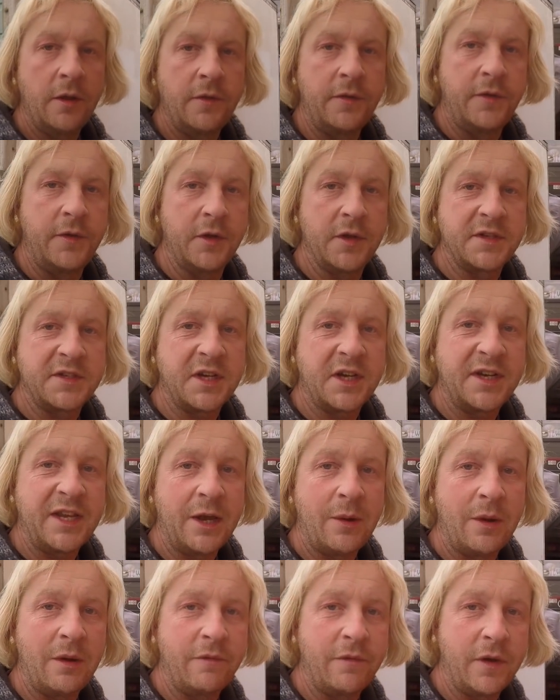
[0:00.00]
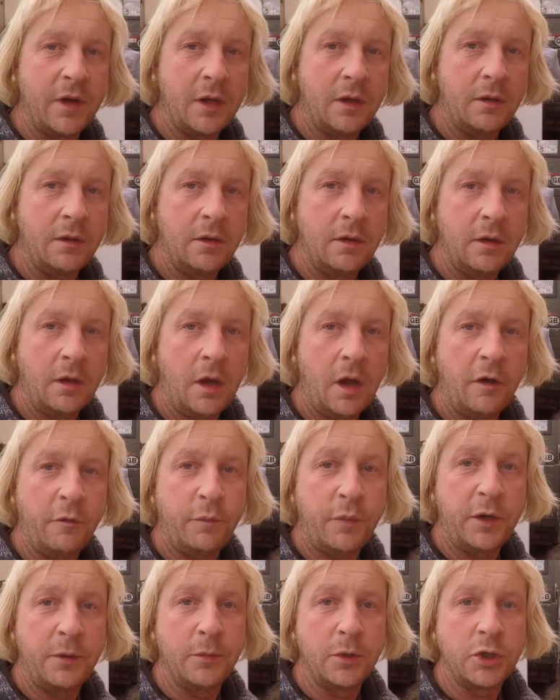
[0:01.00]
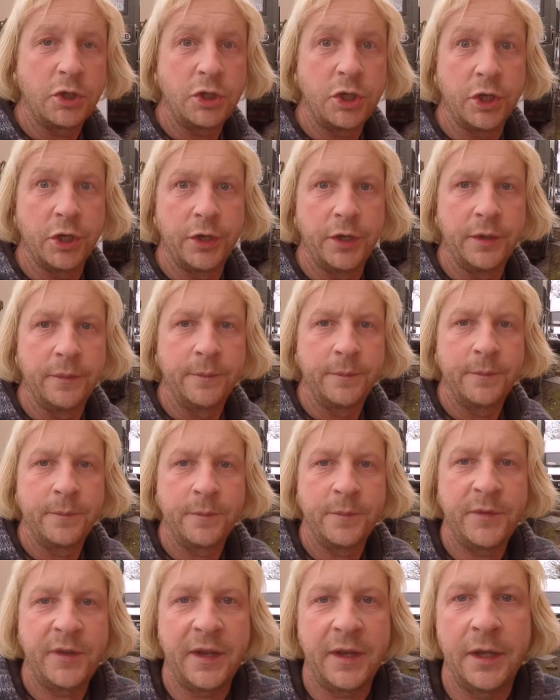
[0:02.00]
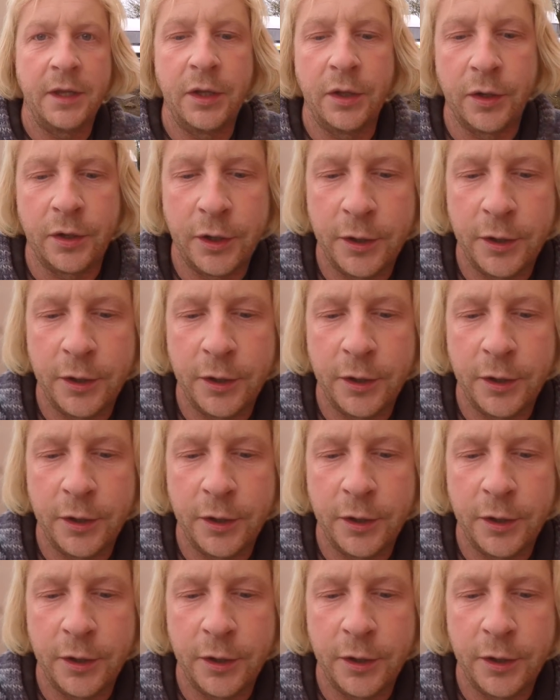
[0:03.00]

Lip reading: The other side, however, I've pretty much done. Take a look.